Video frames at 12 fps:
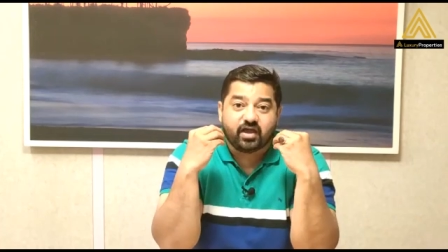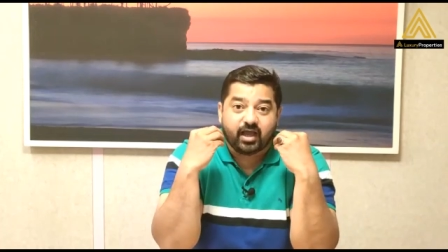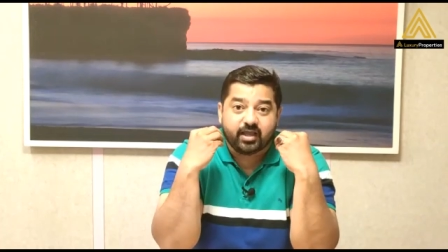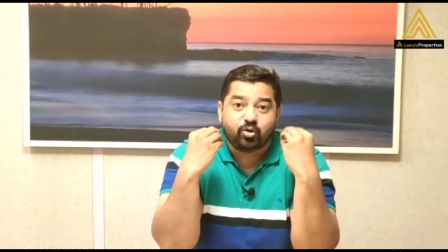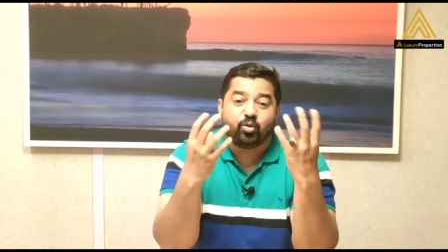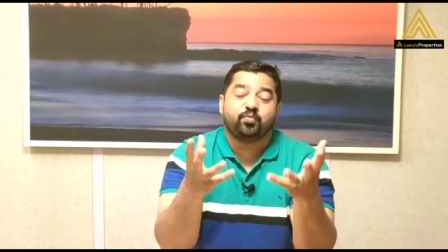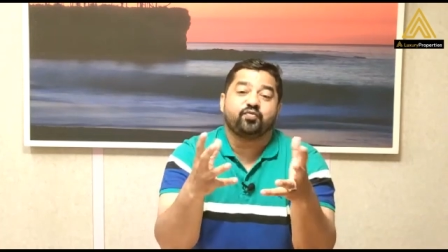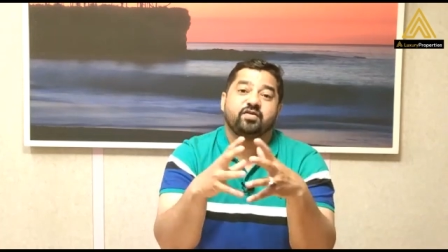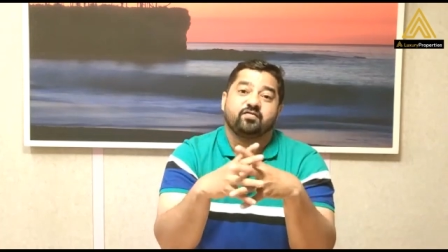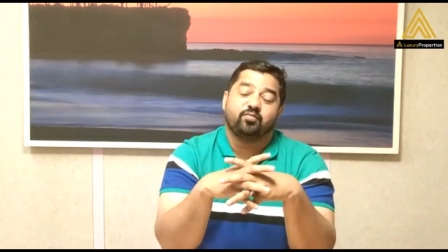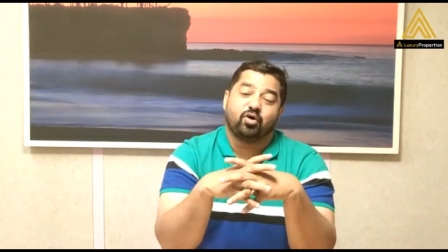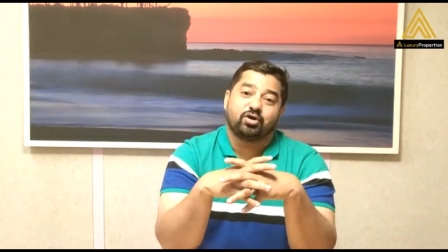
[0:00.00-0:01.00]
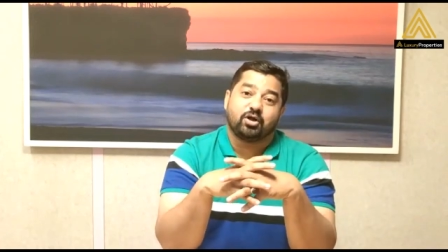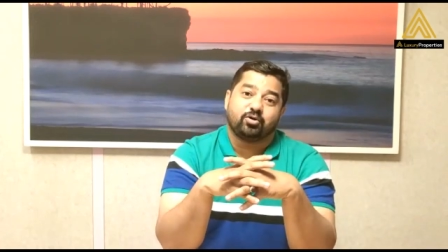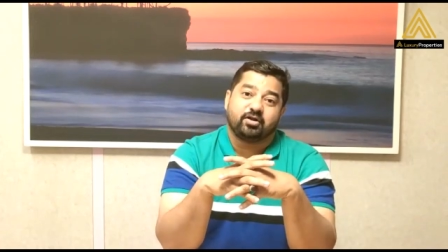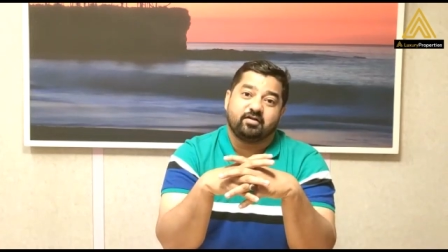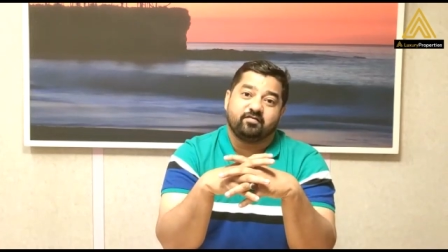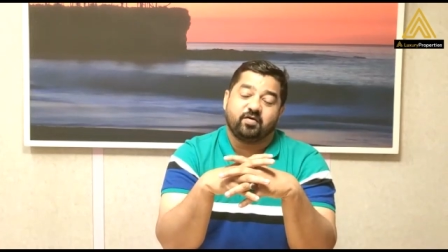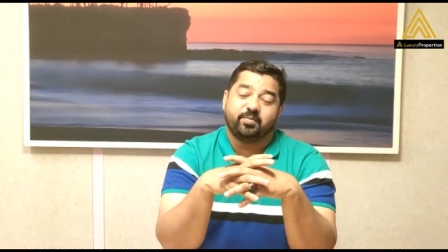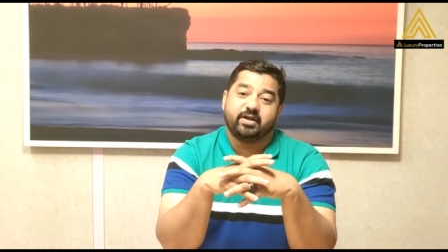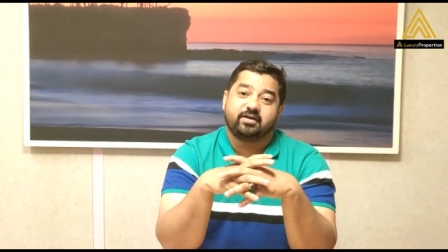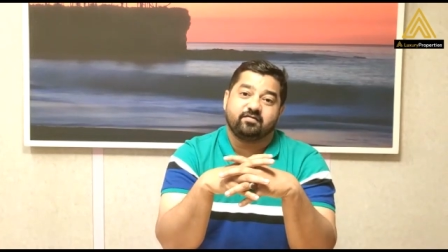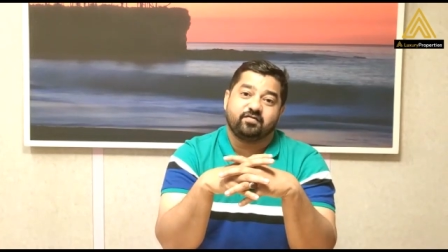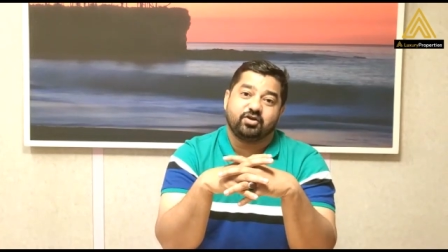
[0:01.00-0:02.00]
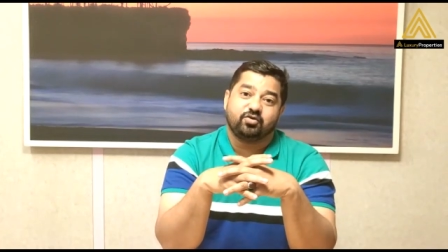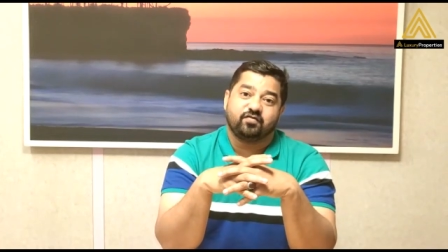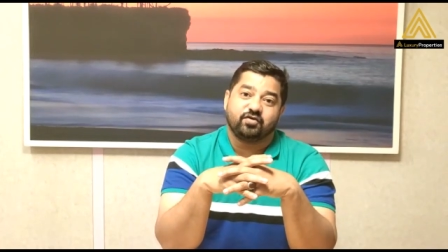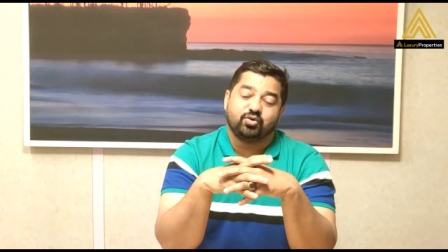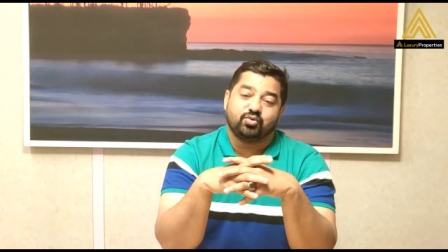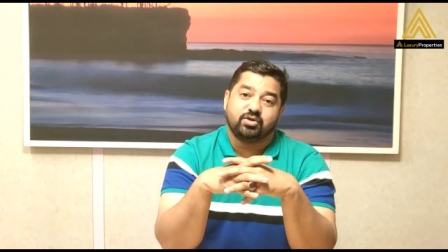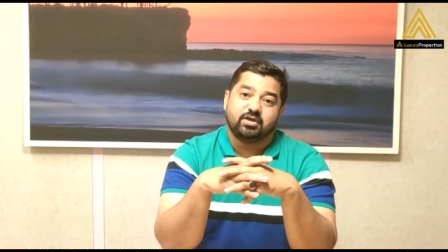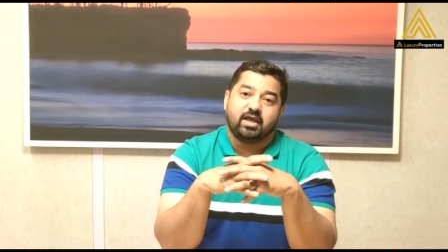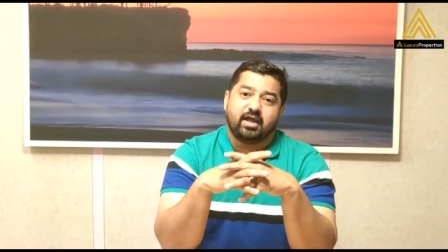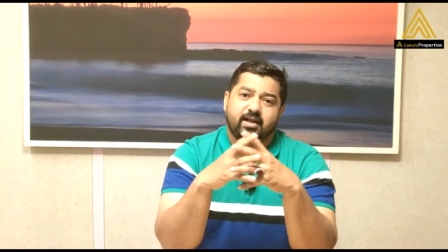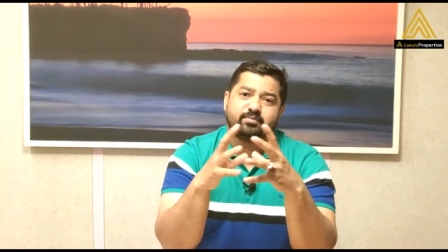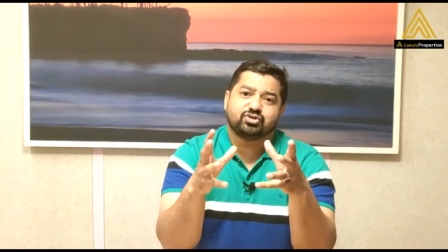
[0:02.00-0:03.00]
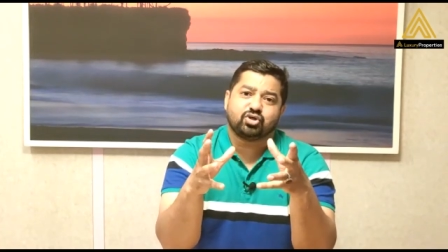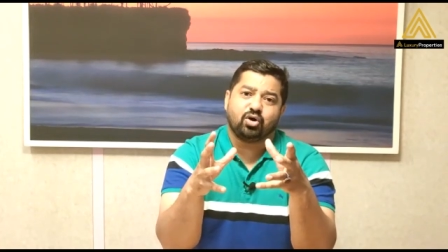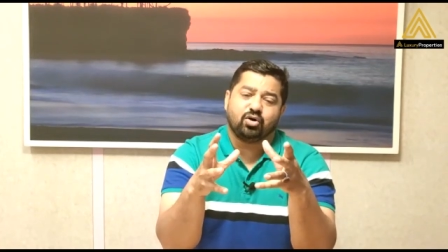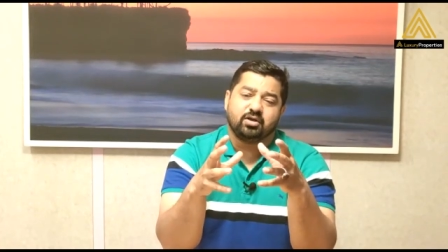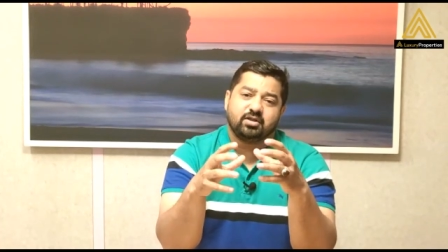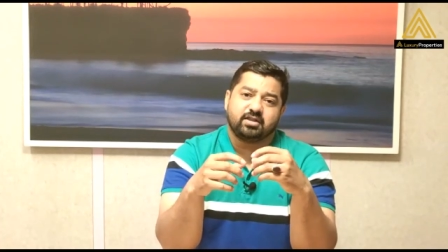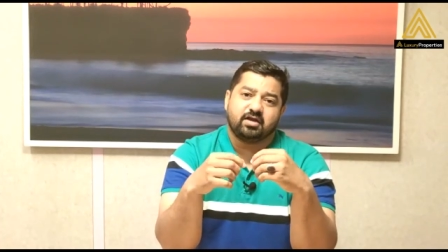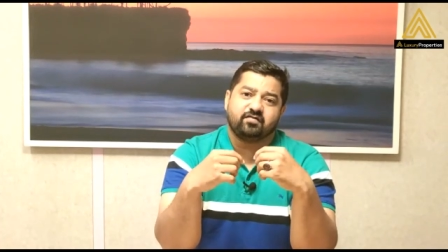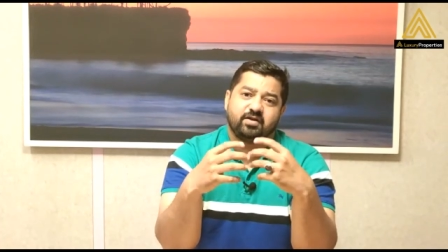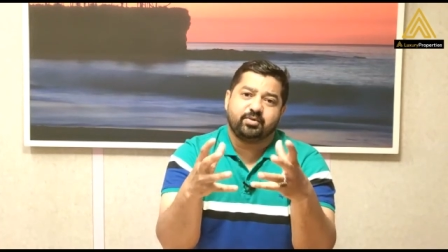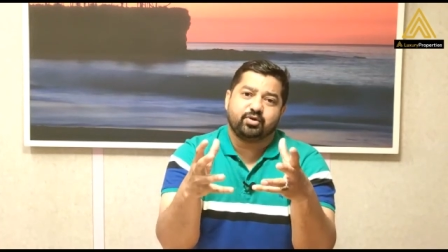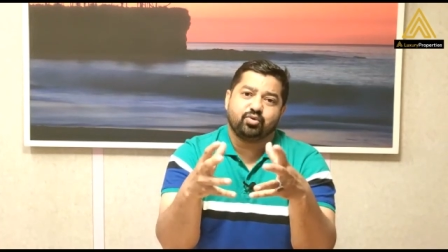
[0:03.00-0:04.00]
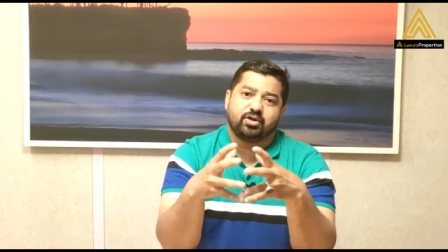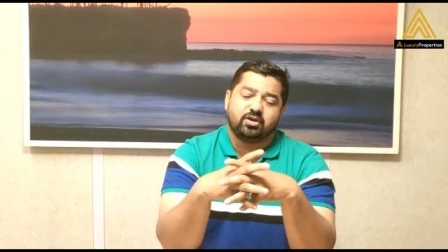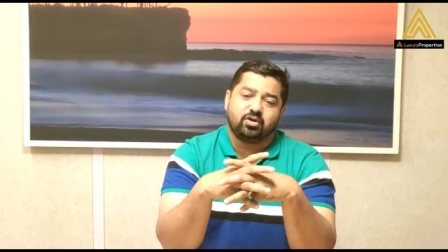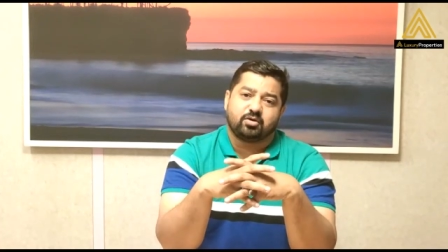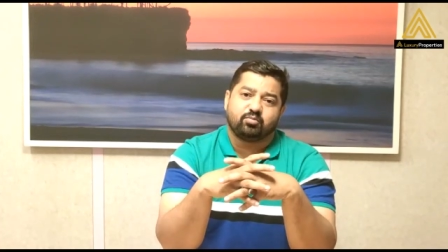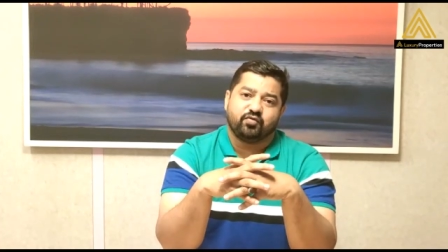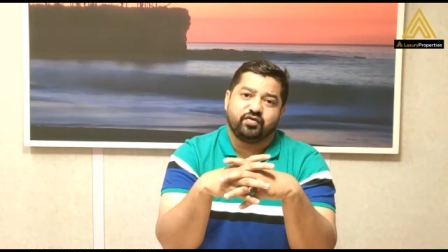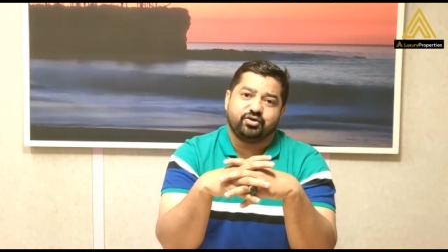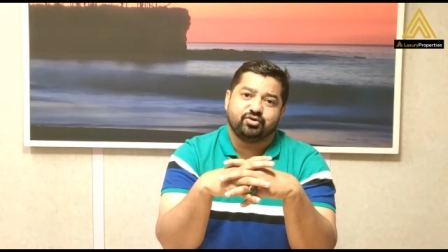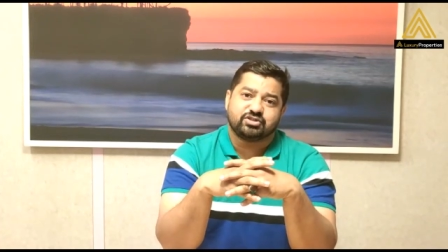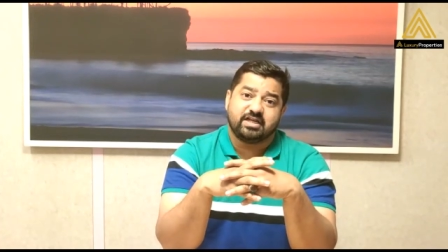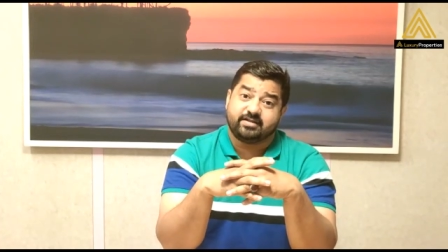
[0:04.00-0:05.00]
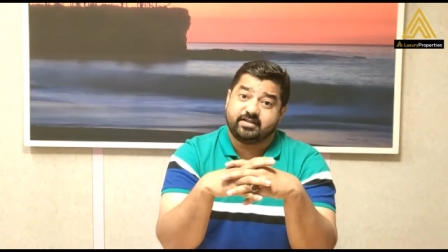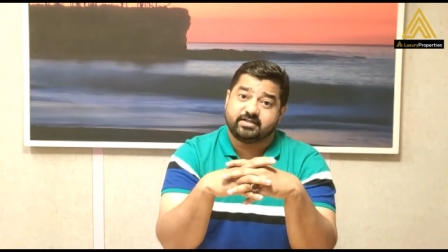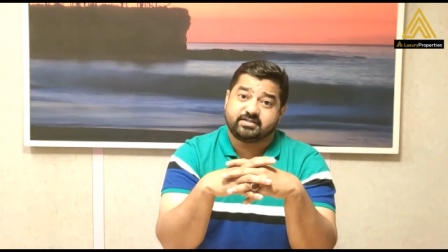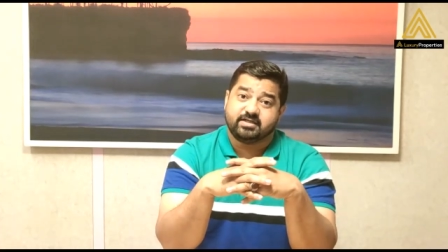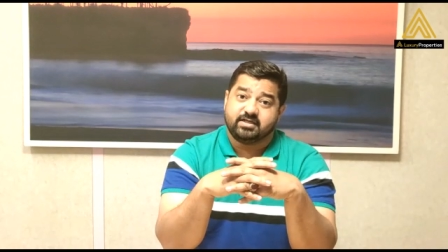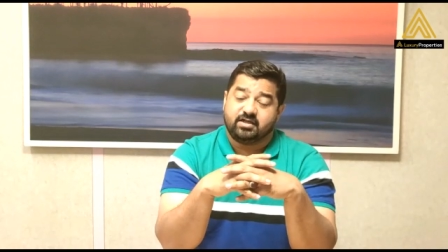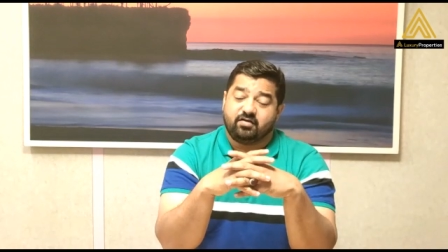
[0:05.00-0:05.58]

I hope we've brought out an informative video for you, and I'm sure that we'll be doing a lot more videos like this,